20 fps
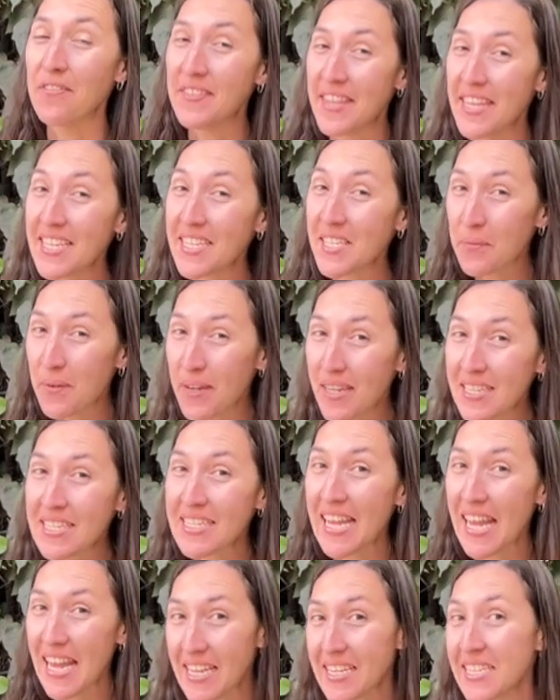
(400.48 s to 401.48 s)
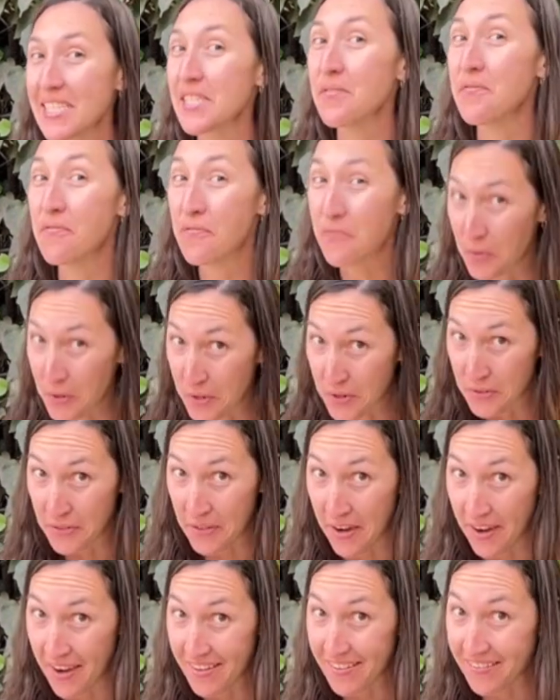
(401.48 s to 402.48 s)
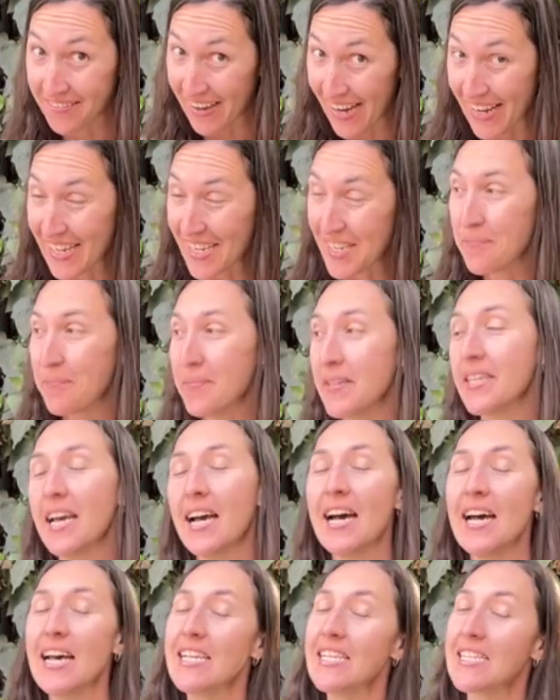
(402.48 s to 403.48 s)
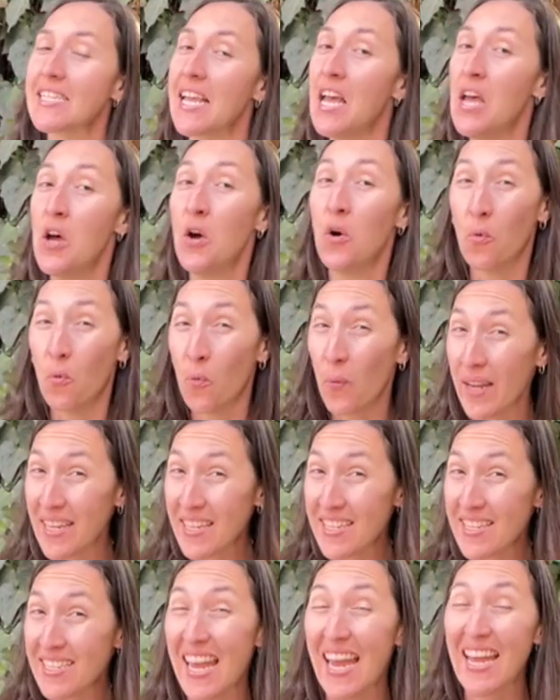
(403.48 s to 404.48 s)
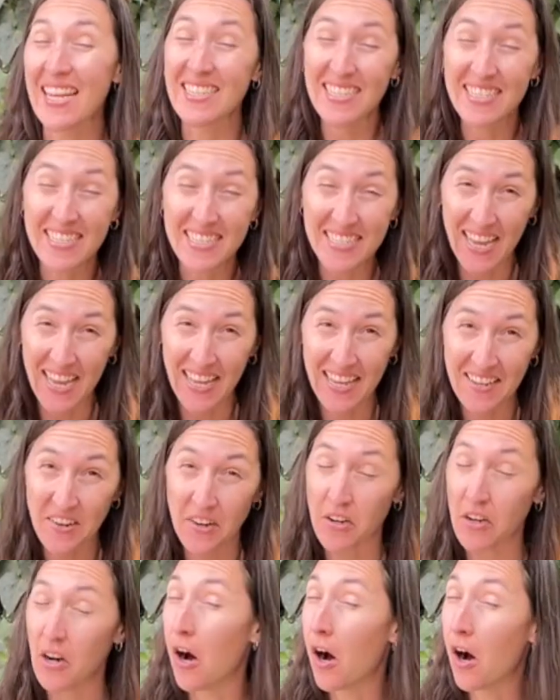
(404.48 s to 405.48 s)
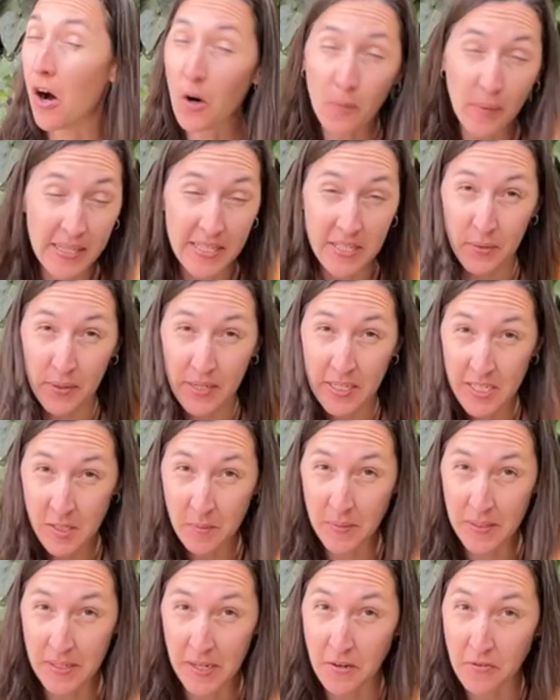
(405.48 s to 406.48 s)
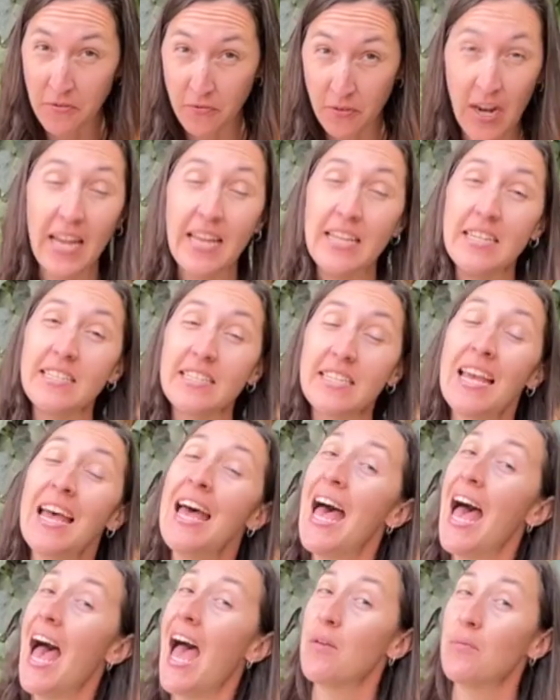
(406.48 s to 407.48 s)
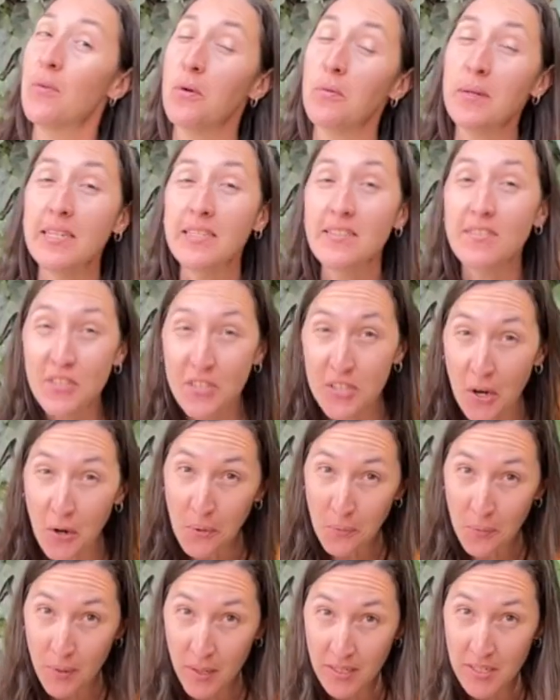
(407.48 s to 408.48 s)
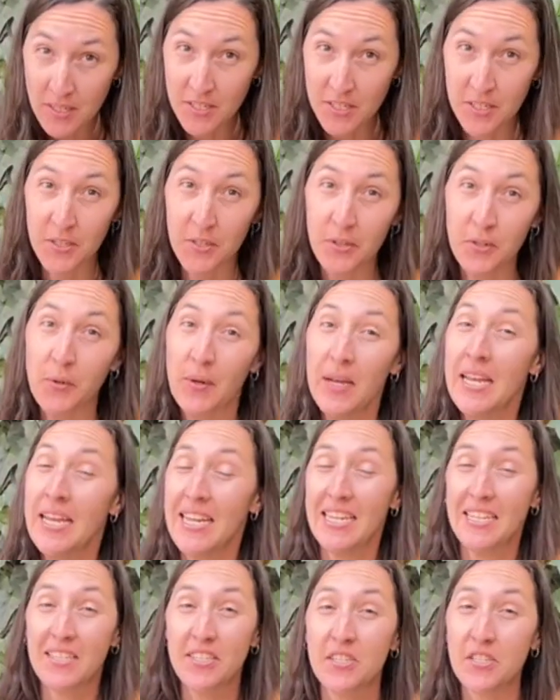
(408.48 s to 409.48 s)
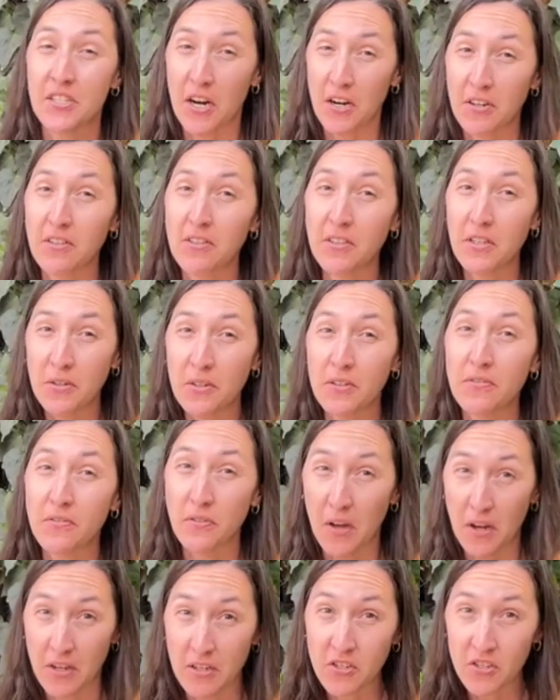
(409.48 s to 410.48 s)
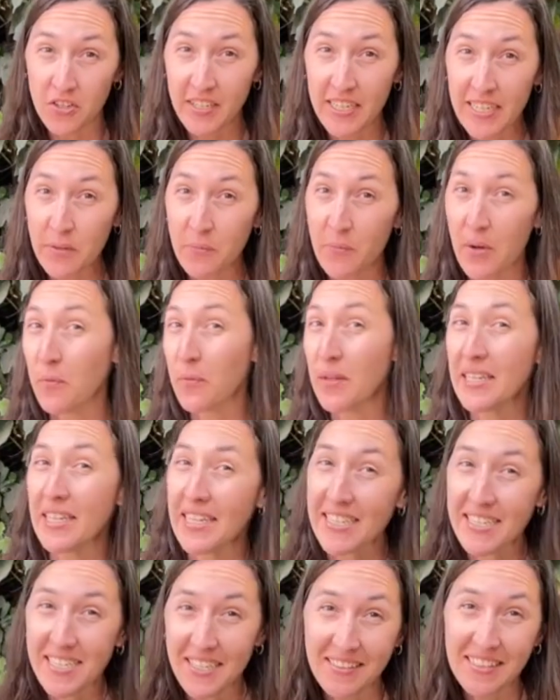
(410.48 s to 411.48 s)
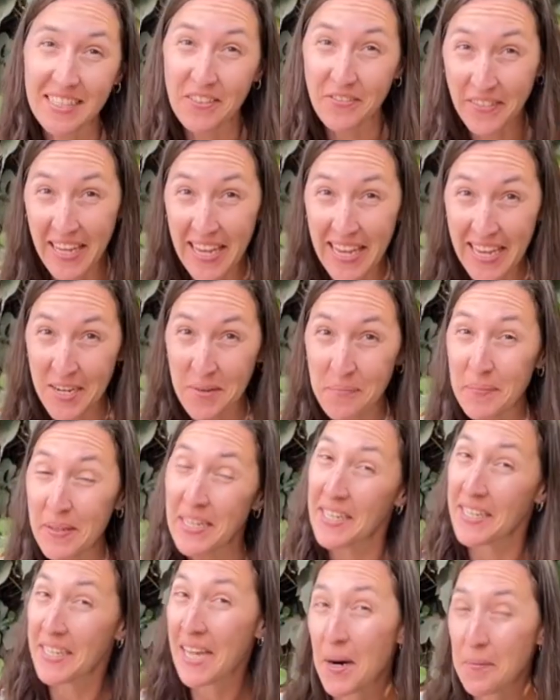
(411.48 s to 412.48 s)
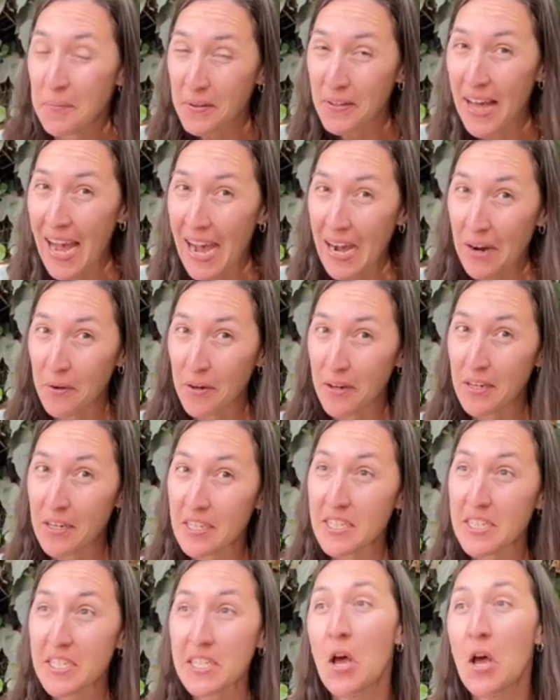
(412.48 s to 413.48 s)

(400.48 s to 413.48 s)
this one takes some forethought, right? Because wind and sun are always going to be our friend. And what we don't want to do is start a load of laundry when we need to leave camp in a couple hours,